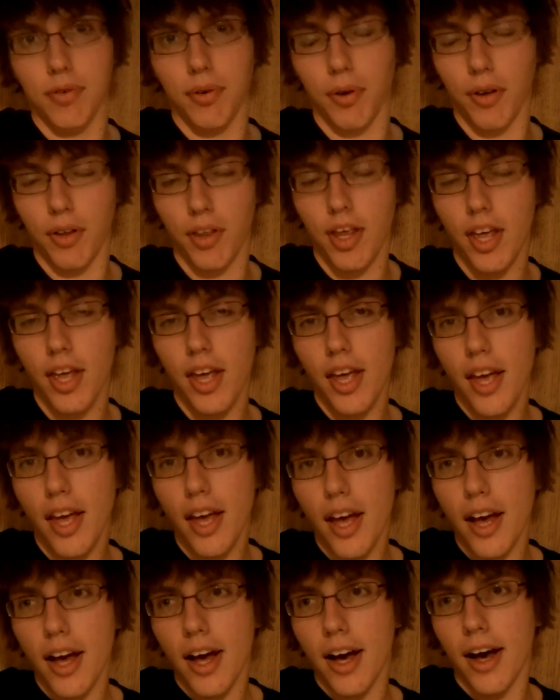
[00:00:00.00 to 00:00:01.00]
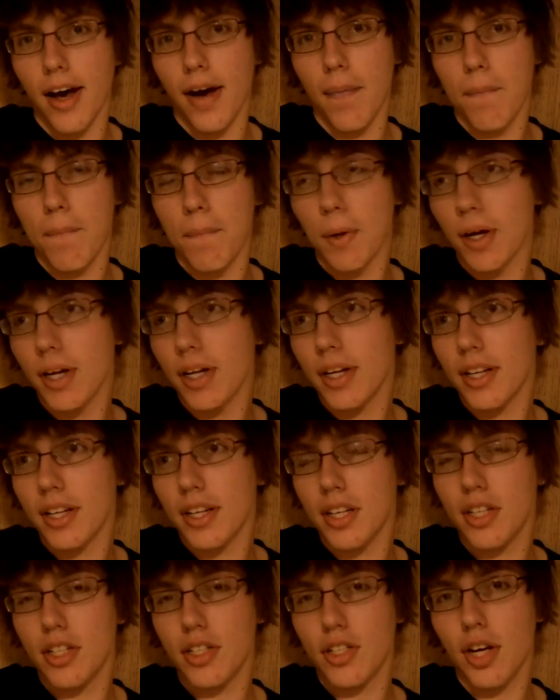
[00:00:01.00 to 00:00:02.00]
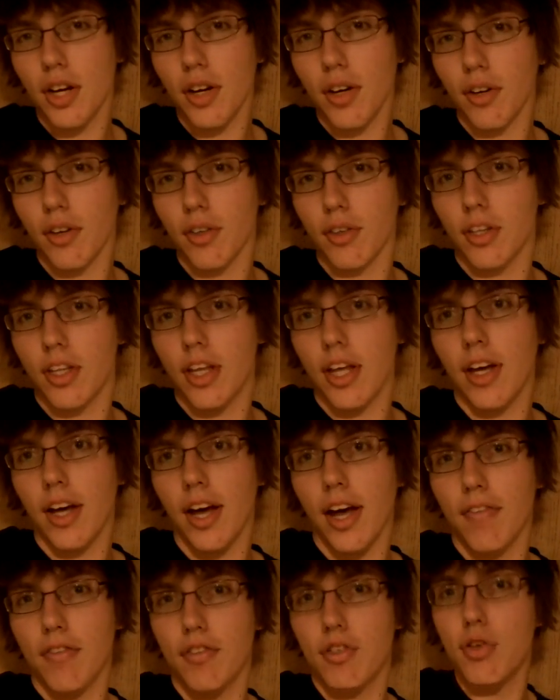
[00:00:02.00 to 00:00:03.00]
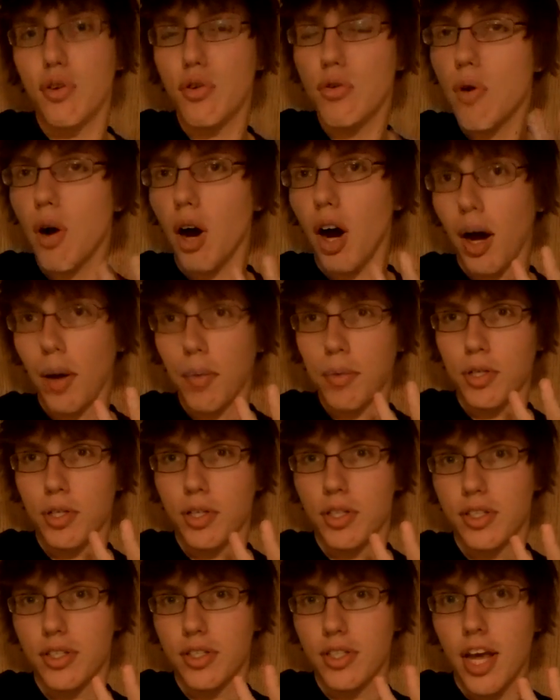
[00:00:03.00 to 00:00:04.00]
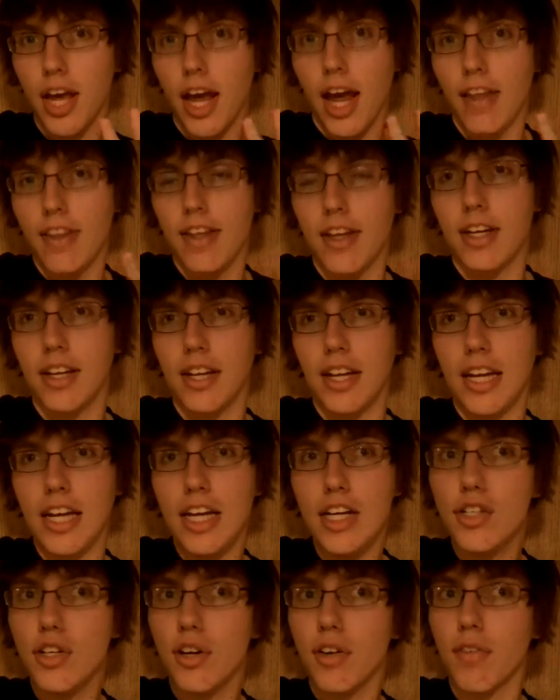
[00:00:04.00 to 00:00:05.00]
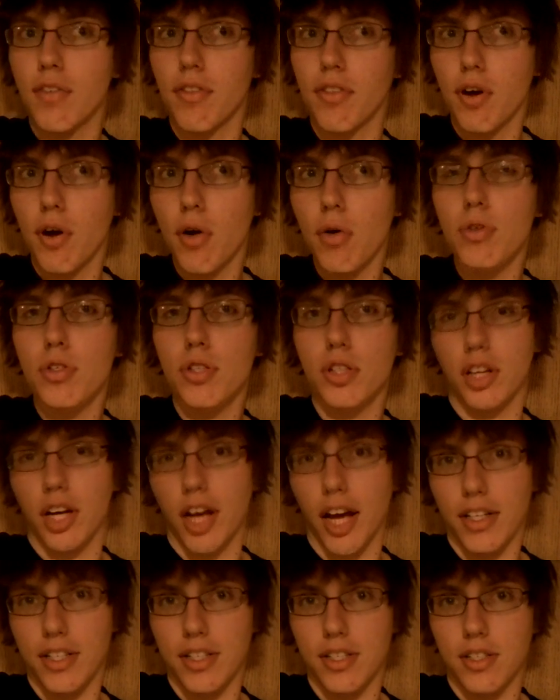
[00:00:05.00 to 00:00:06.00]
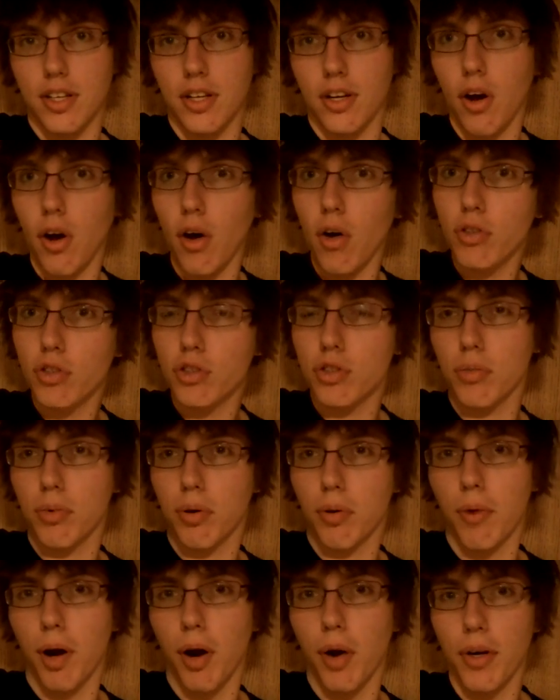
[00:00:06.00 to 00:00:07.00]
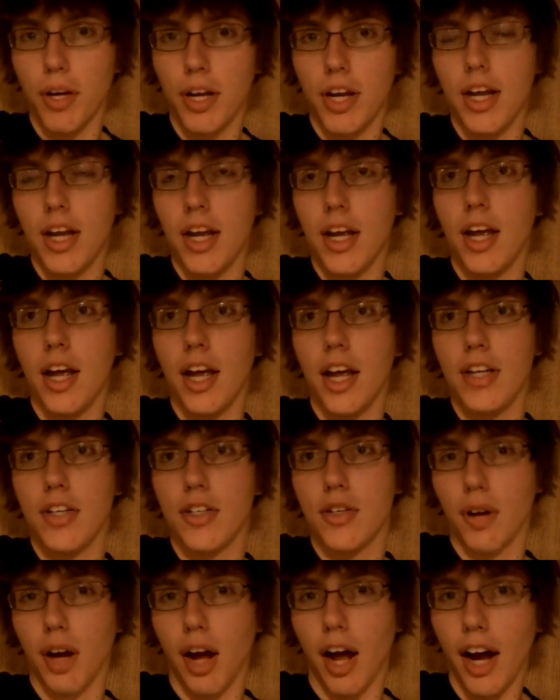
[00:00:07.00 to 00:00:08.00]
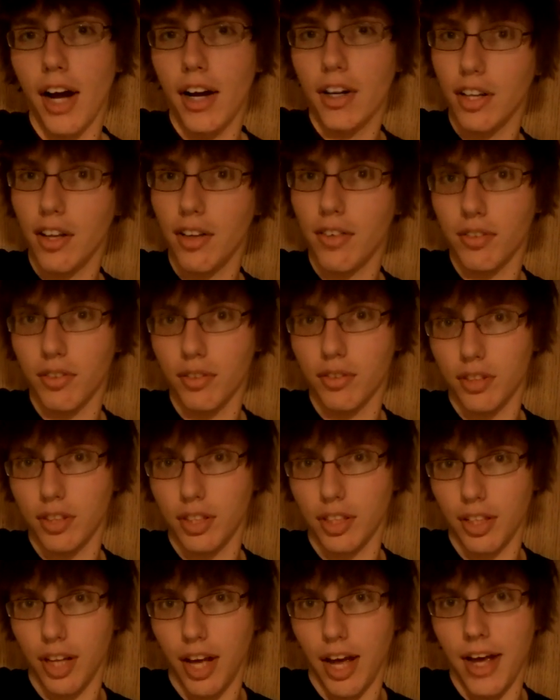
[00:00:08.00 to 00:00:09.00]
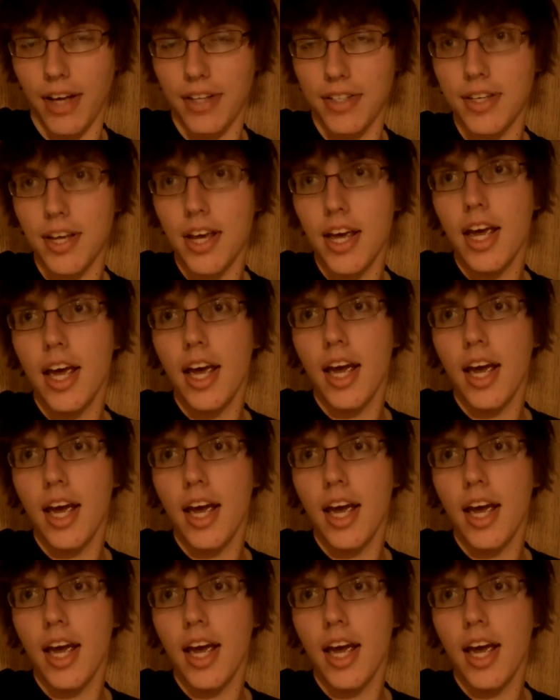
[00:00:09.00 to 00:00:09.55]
forth. But in general, they'll have two options, and each of those classes can also promote into a higher level class